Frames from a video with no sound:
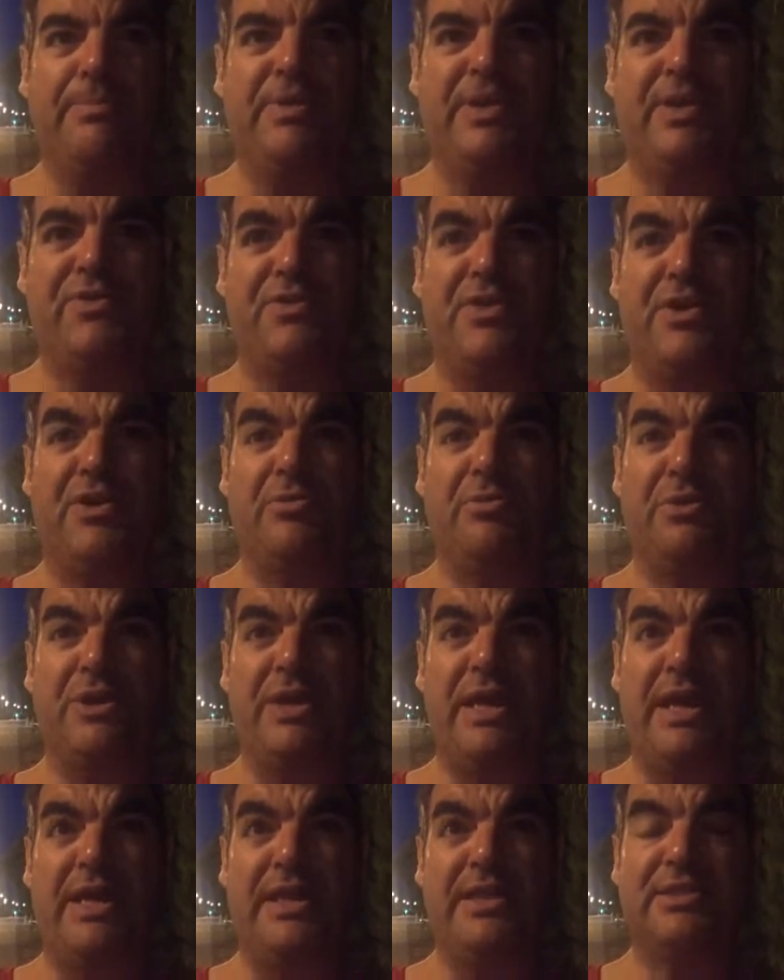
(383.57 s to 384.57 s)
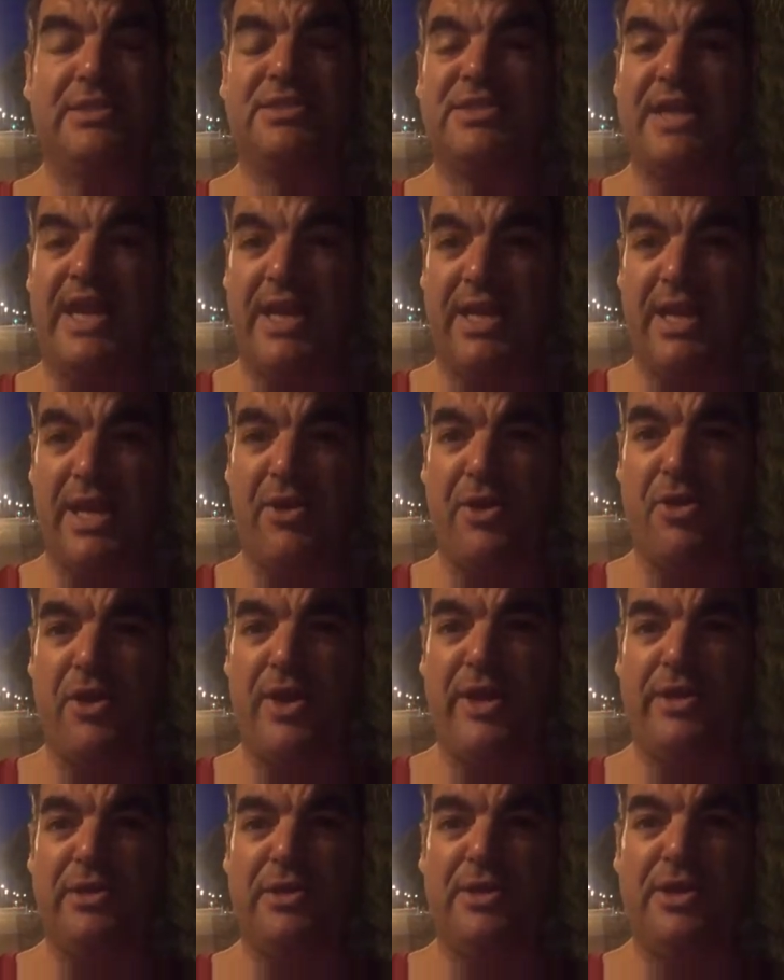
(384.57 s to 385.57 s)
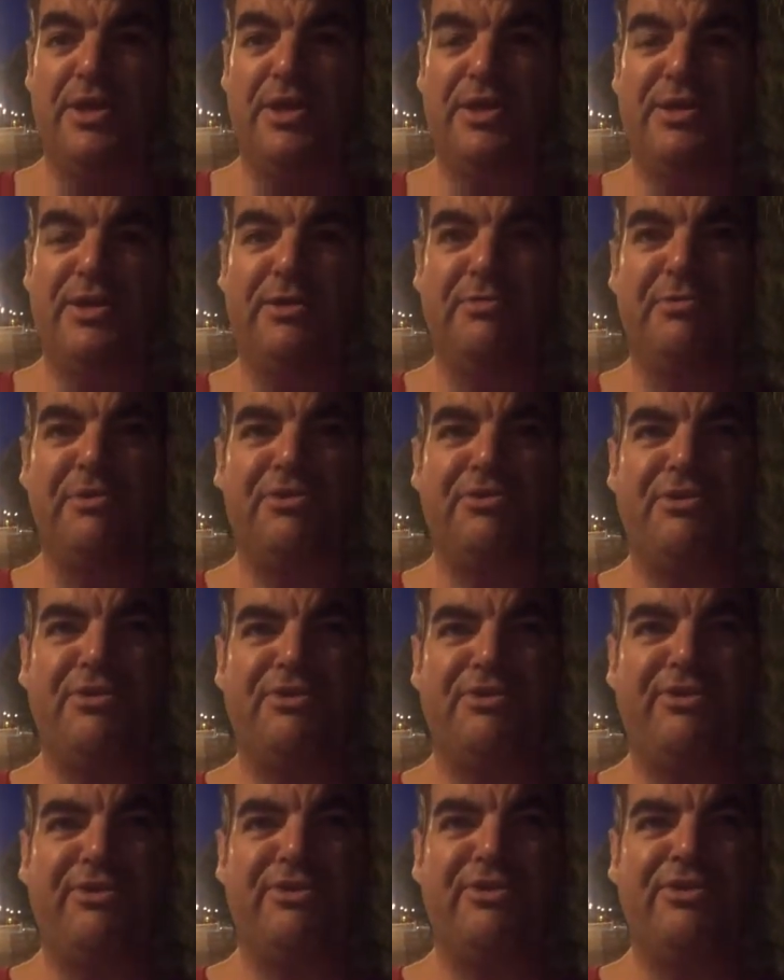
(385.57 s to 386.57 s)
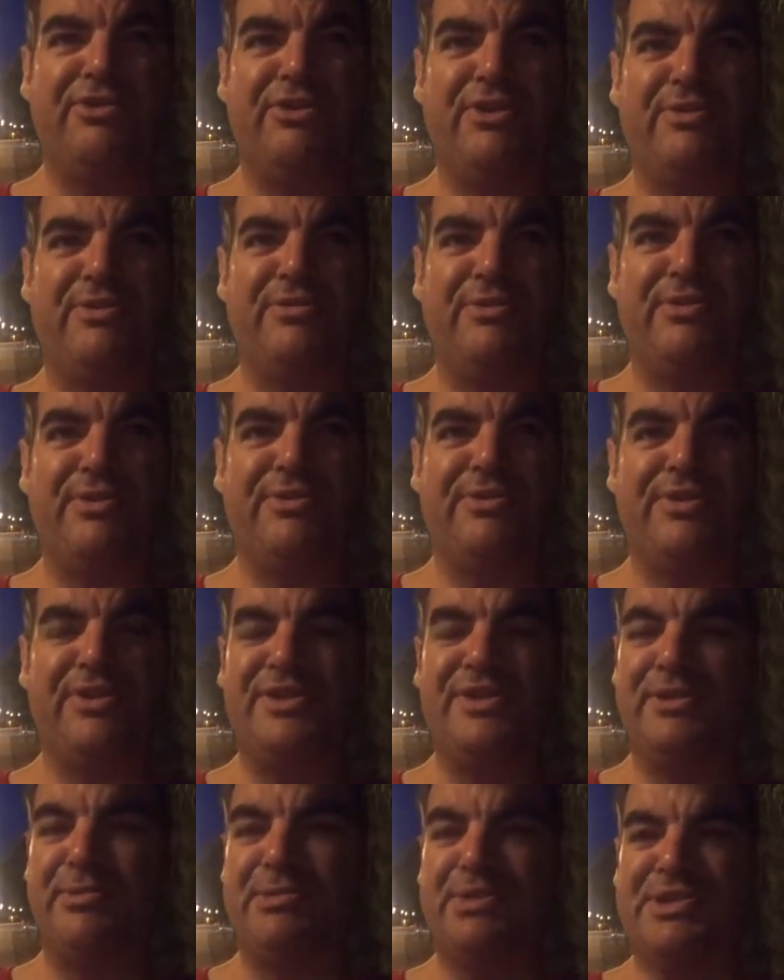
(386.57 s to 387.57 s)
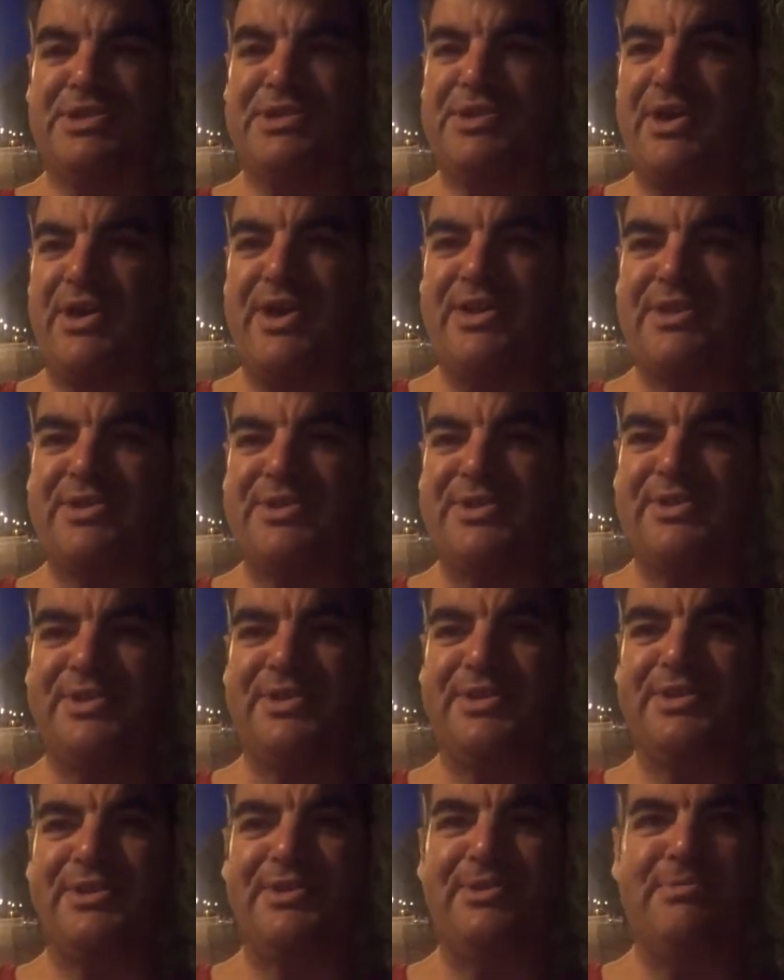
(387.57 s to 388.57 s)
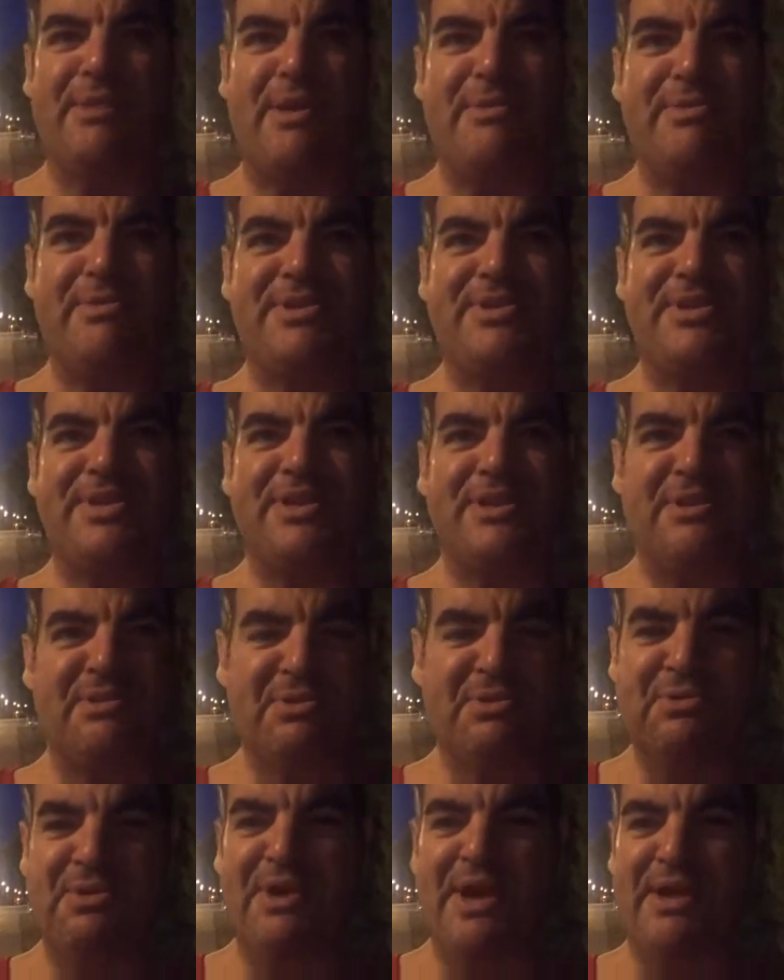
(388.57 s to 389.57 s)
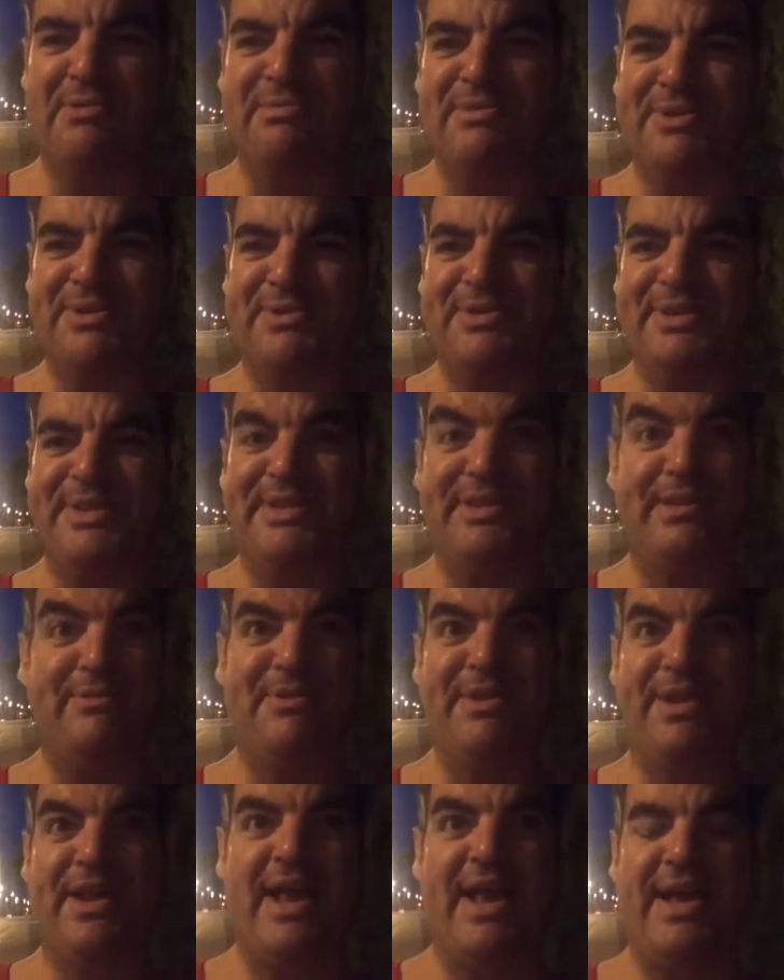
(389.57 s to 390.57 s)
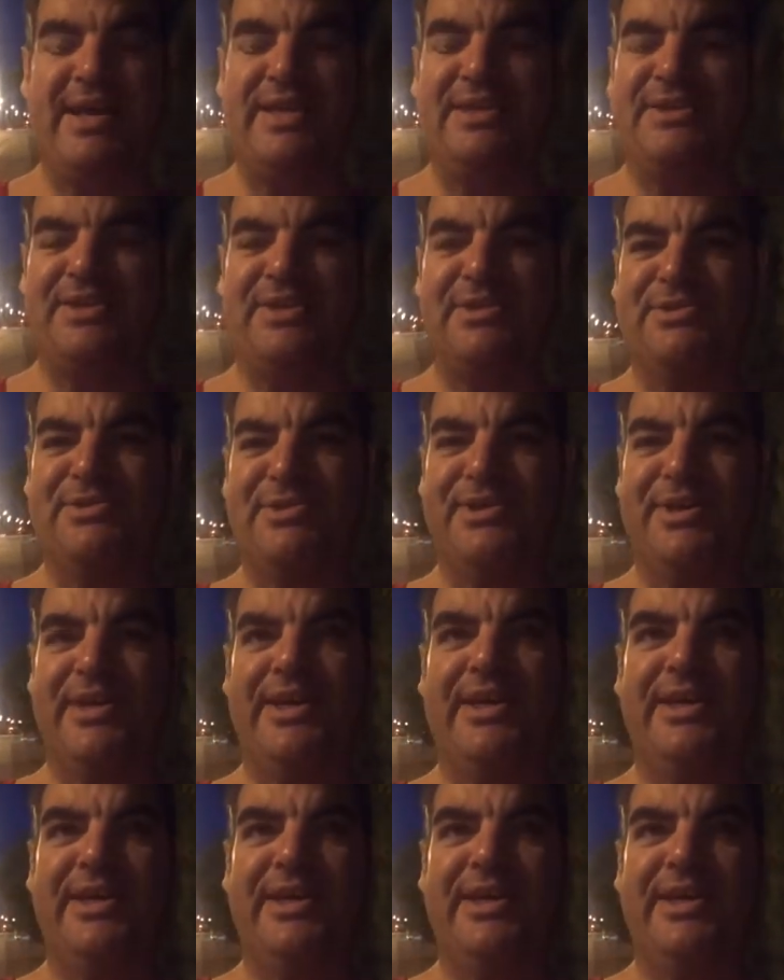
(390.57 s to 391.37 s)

given it'll be a Saturday night, it'll be interesting to see some of the sights that you maybe see along the way between, 8 till,